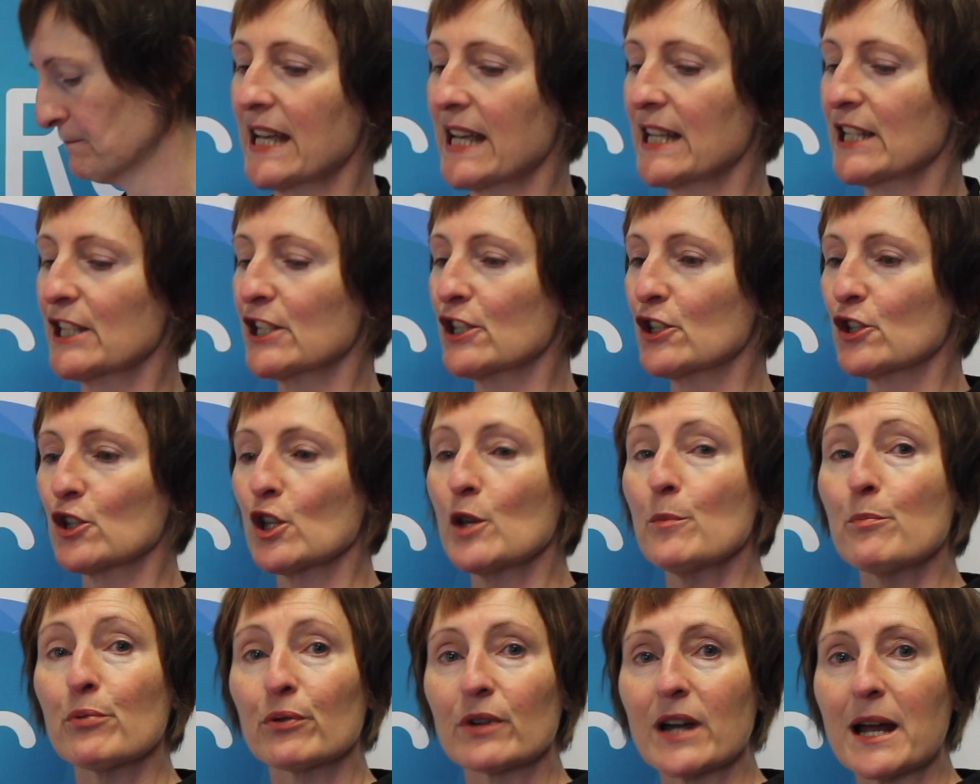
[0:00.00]

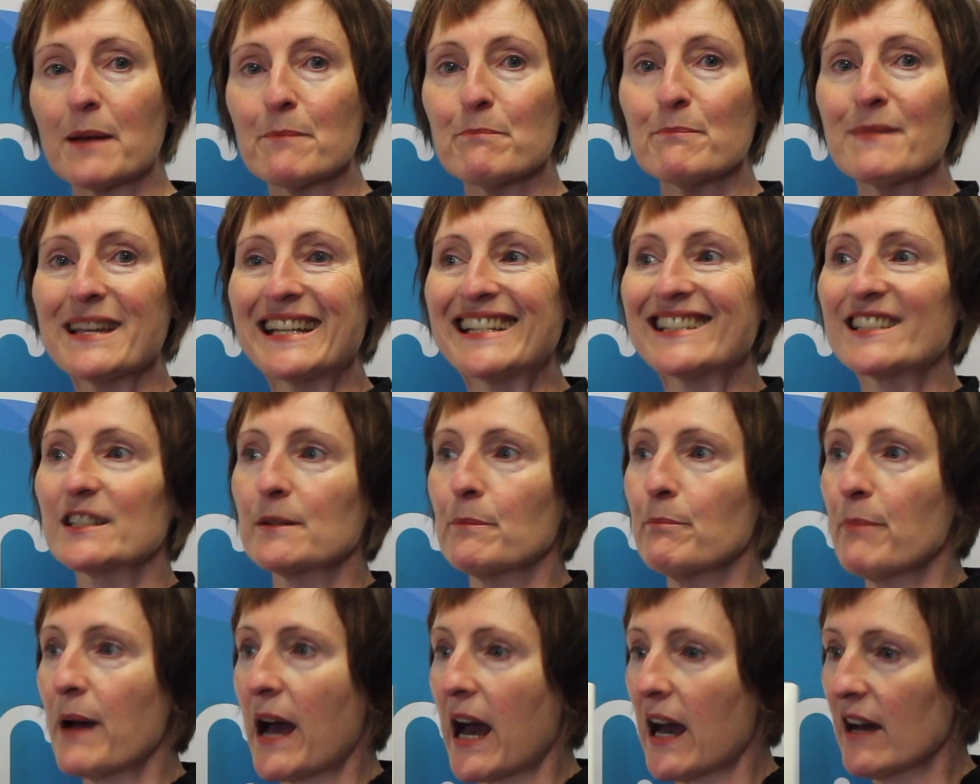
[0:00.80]
Supra means
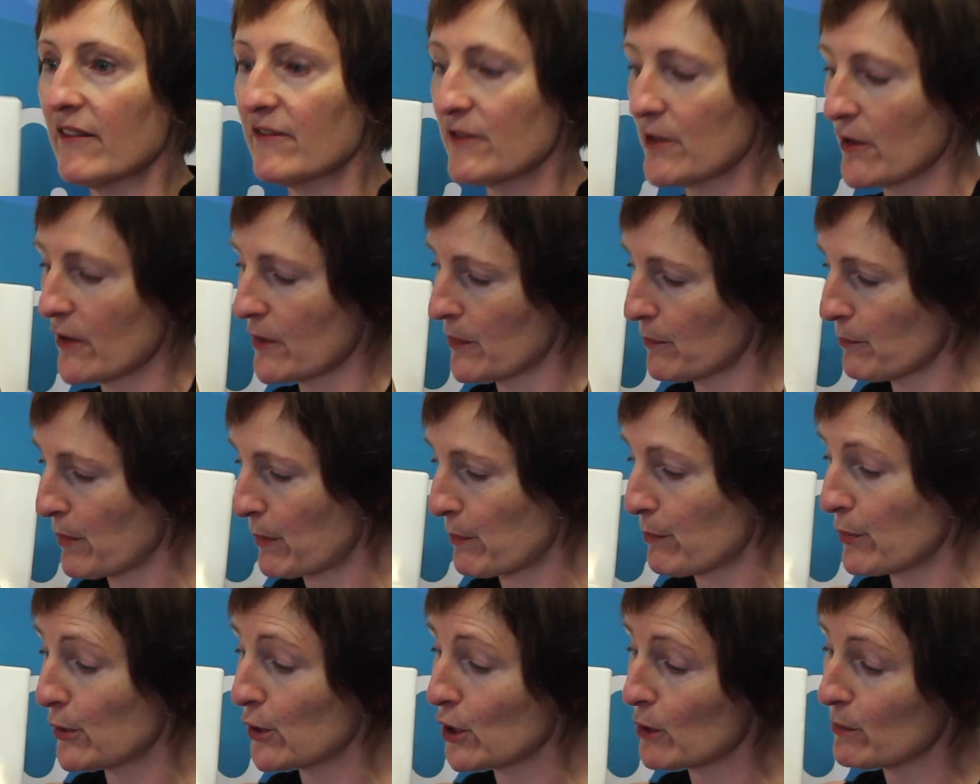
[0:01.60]
above,
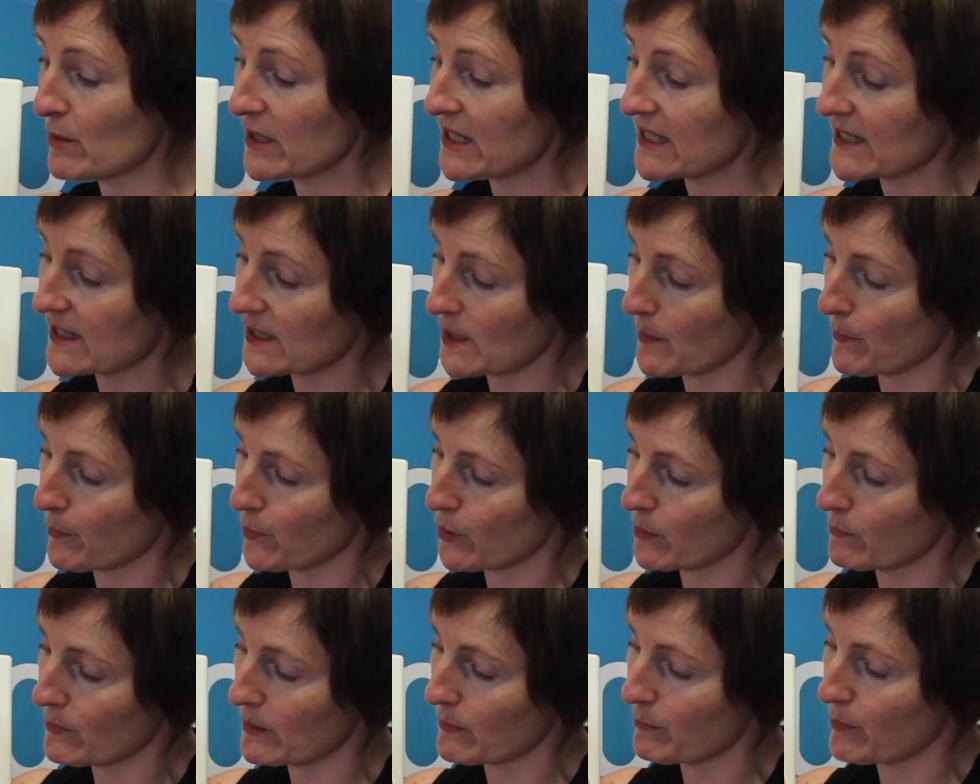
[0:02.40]
pubic is the
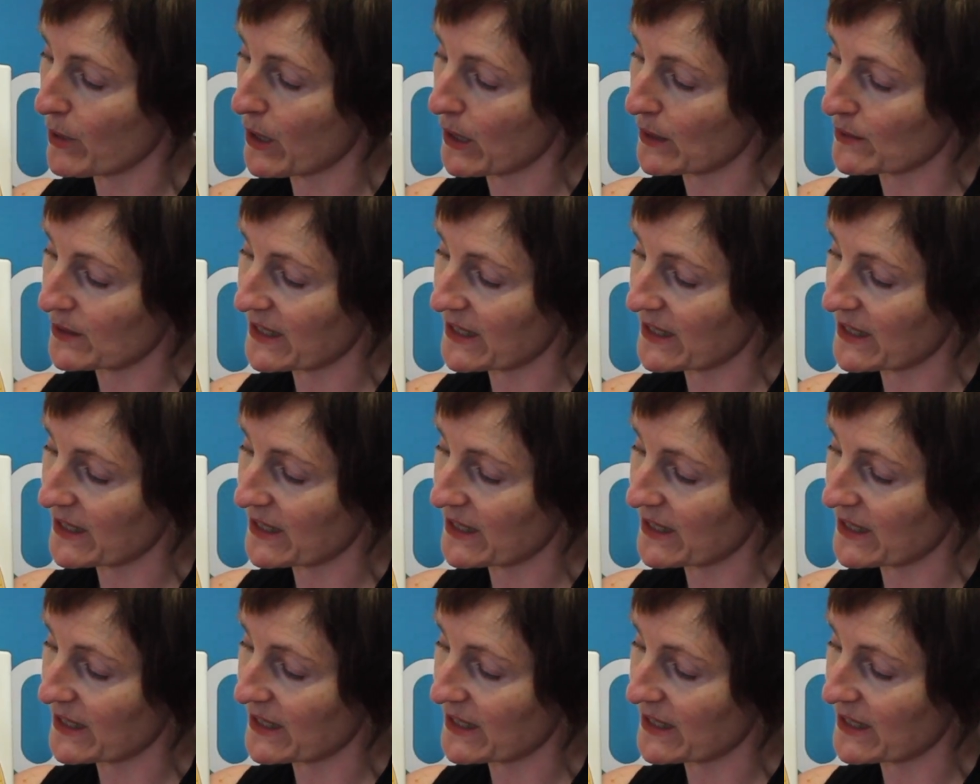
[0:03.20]
pubic bone.